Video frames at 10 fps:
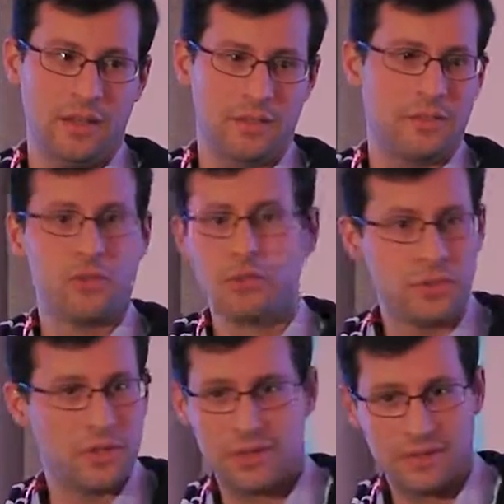
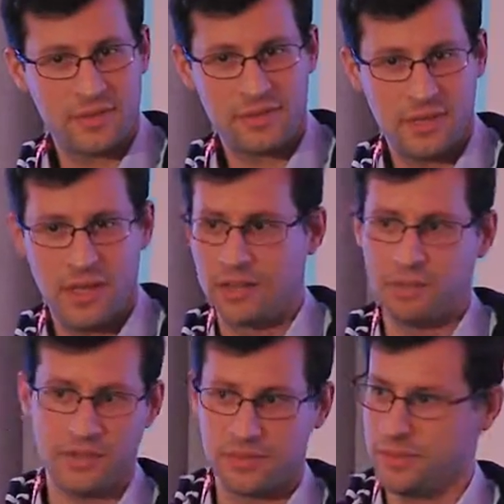students and
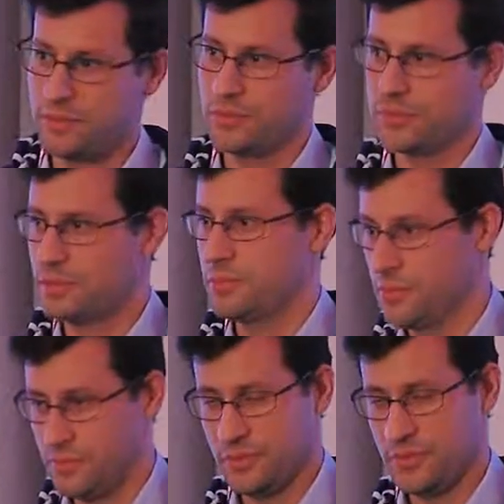business users
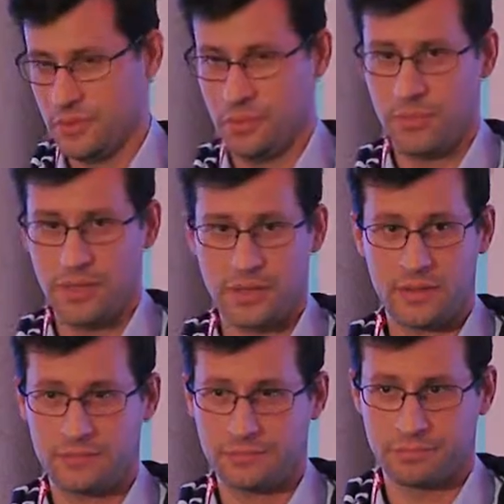both using your
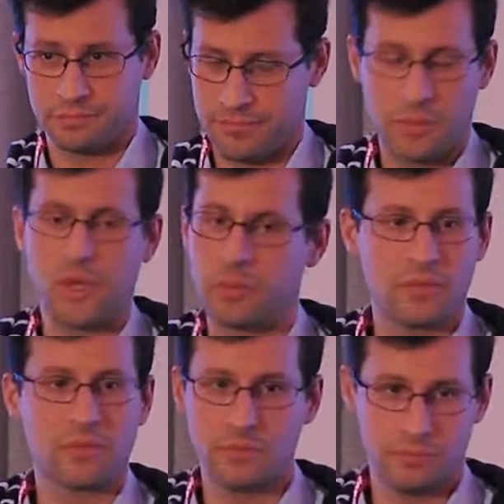product, and maybe
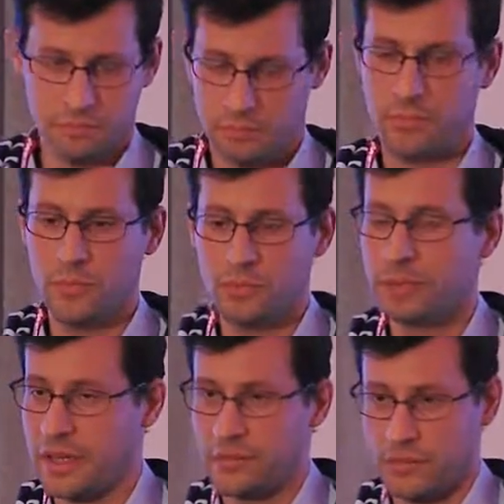even both
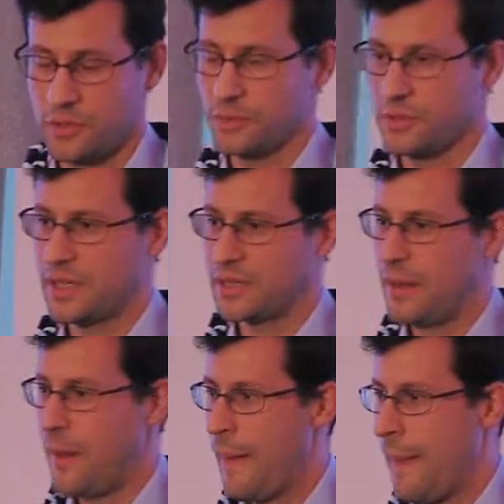paying for your product.
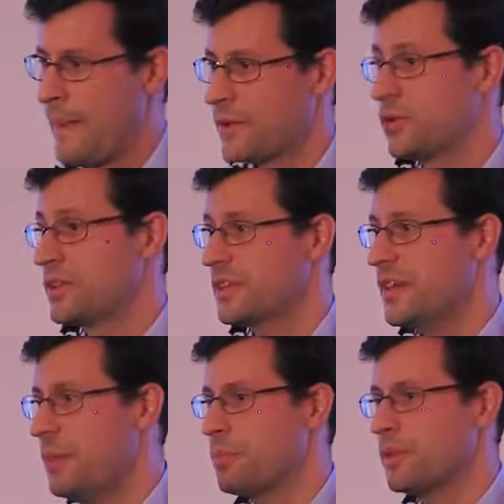So it can
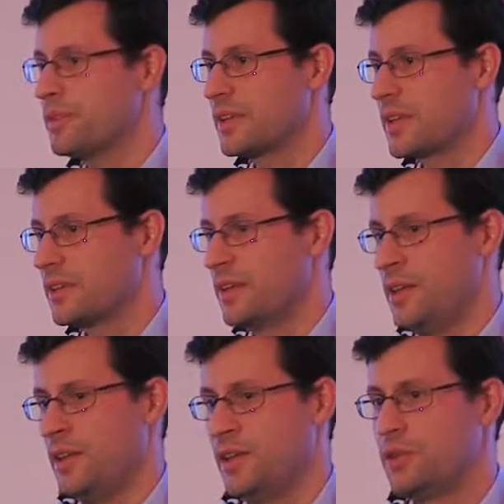happen that
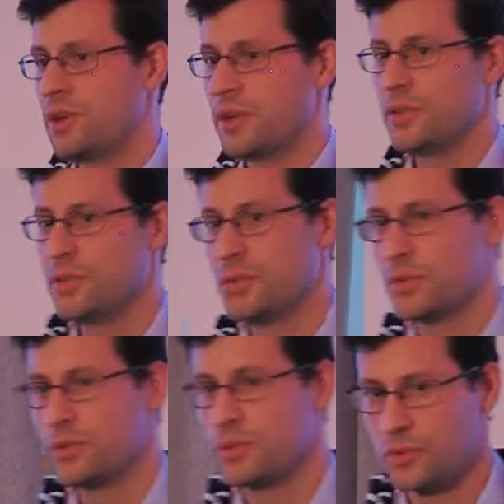
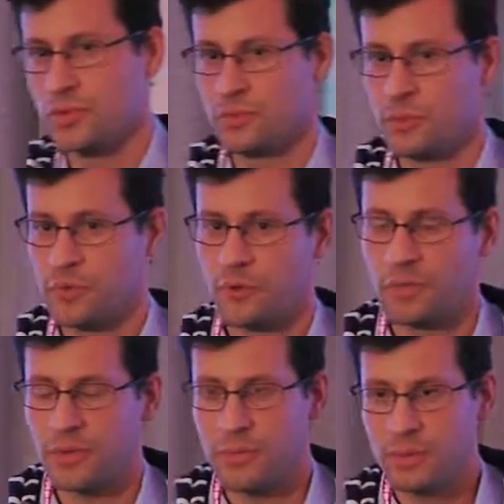you
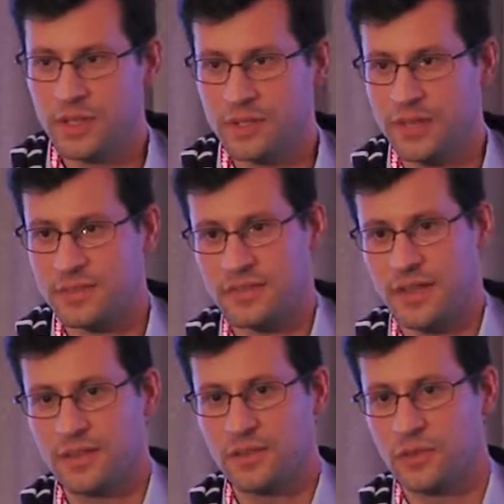perform an A/B test
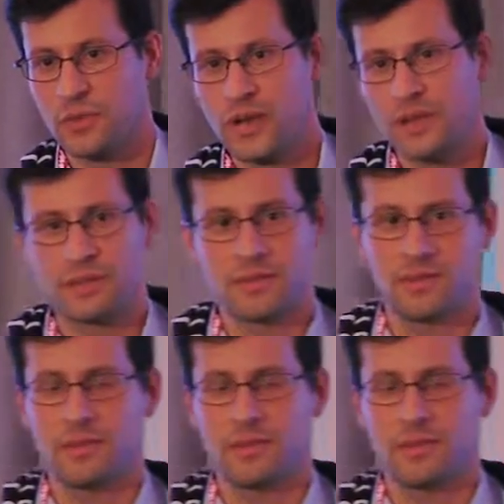and you get